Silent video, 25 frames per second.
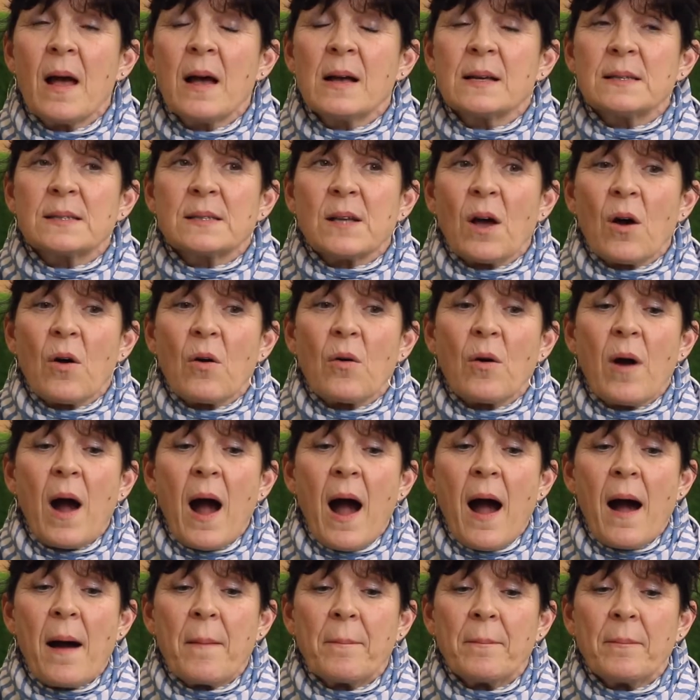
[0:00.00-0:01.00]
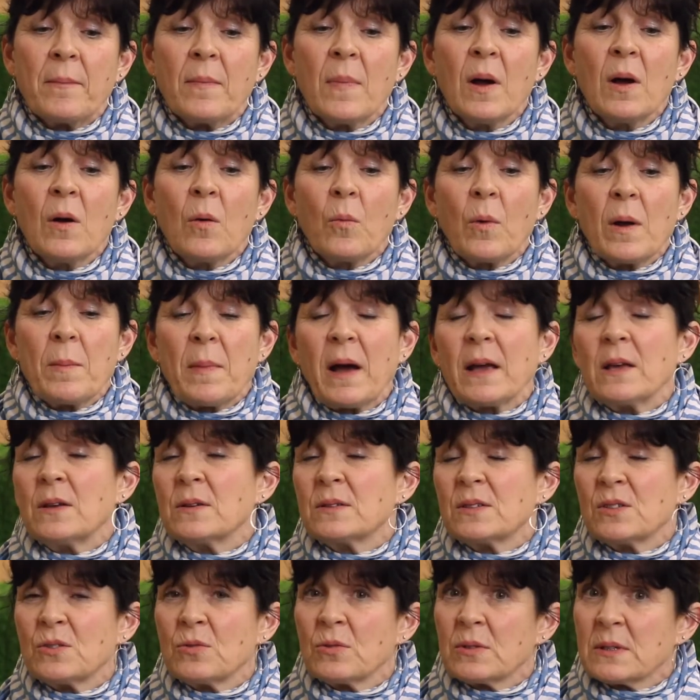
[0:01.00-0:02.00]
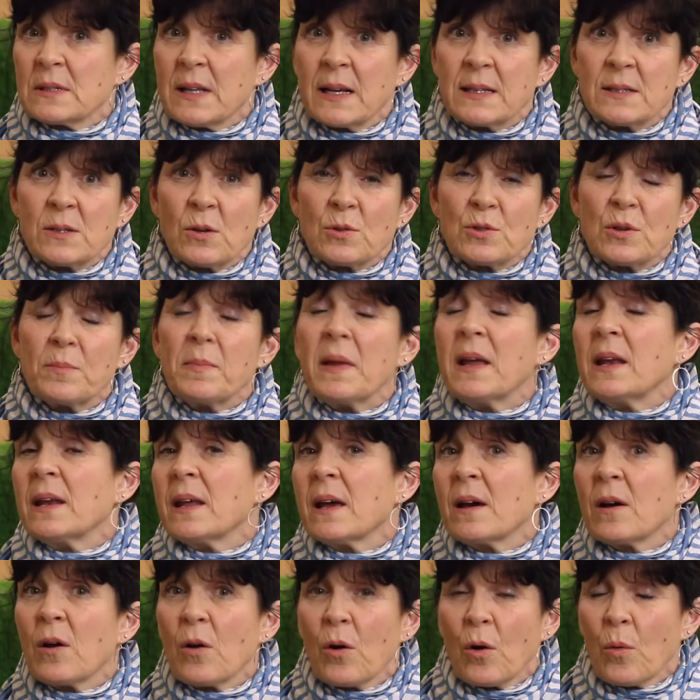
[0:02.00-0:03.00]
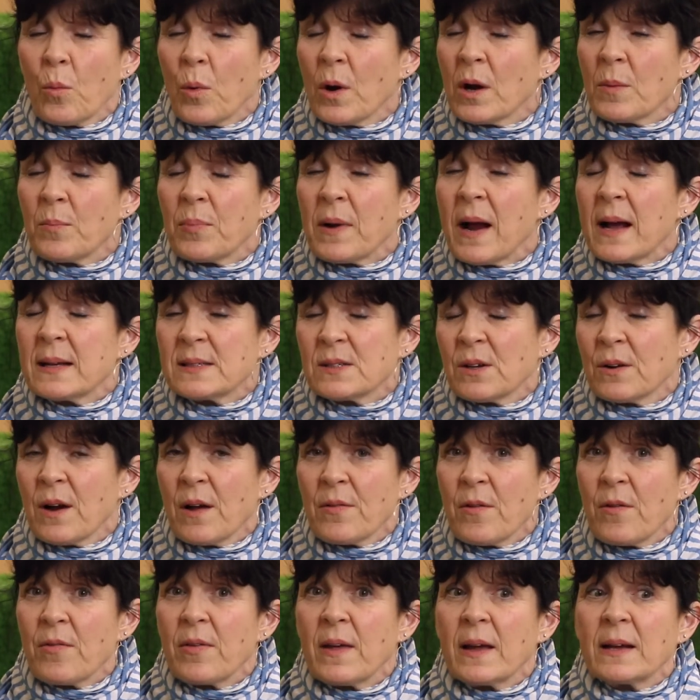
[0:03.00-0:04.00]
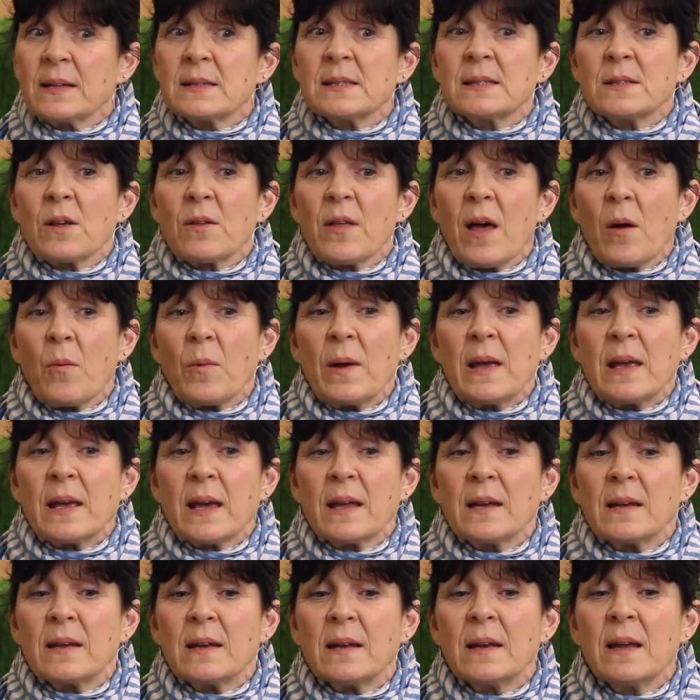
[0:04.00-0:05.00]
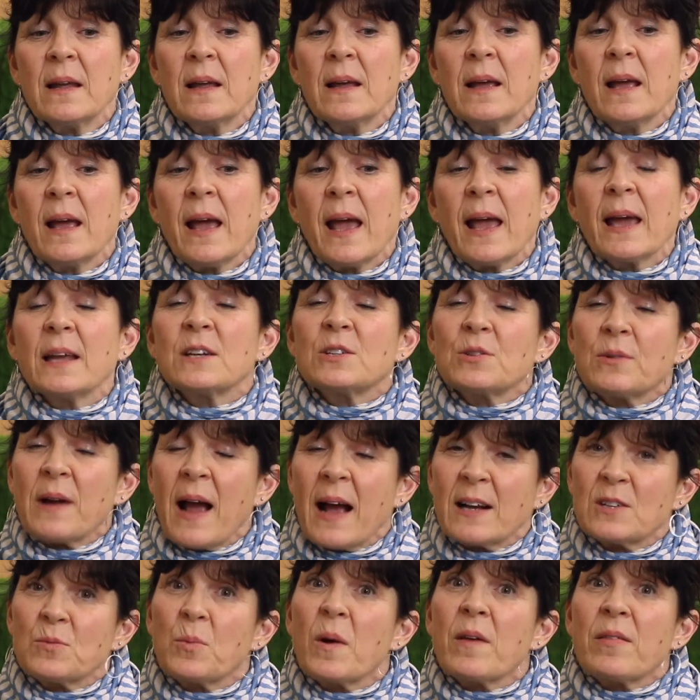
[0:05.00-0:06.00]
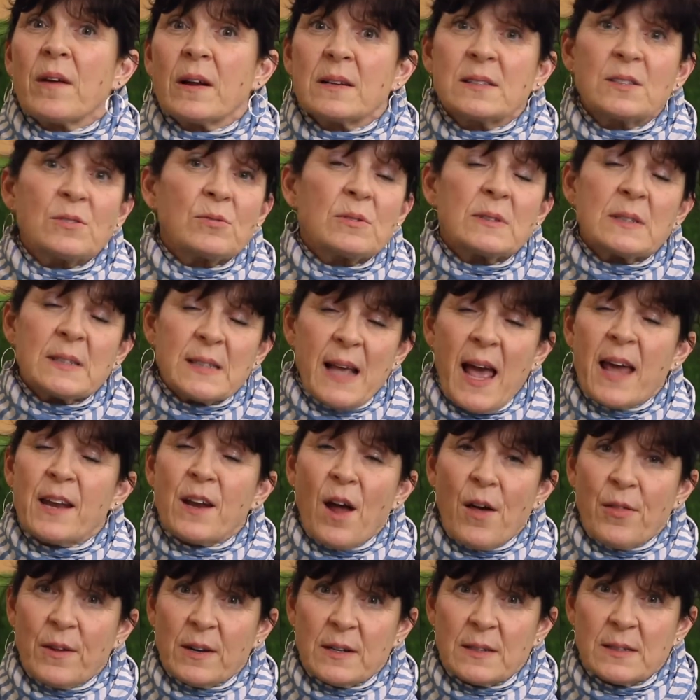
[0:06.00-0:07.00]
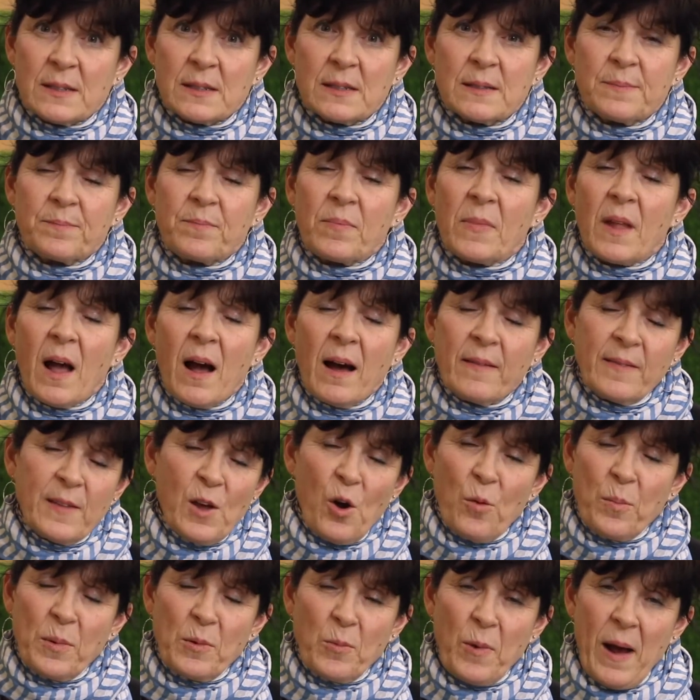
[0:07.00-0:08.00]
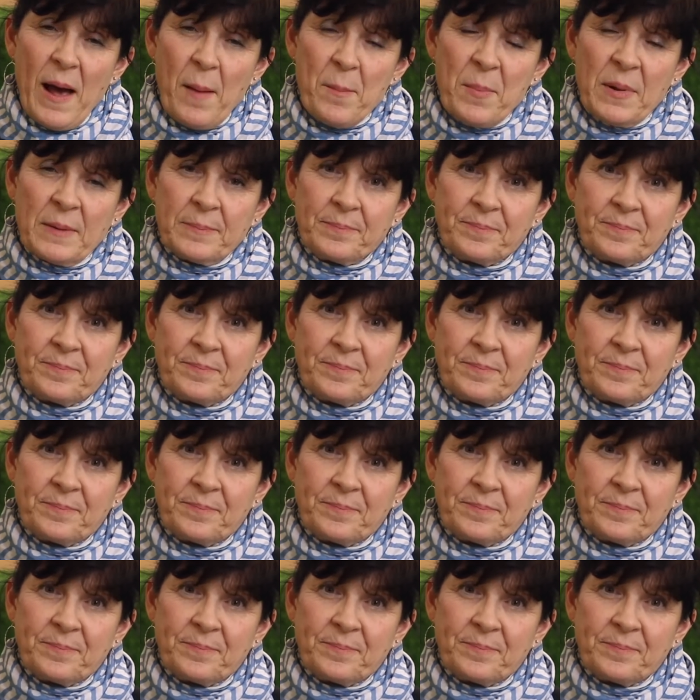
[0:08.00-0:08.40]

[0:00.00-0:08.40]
So we might use tools like social media or WordPress or other things so that we can interact with our students and others on the open web.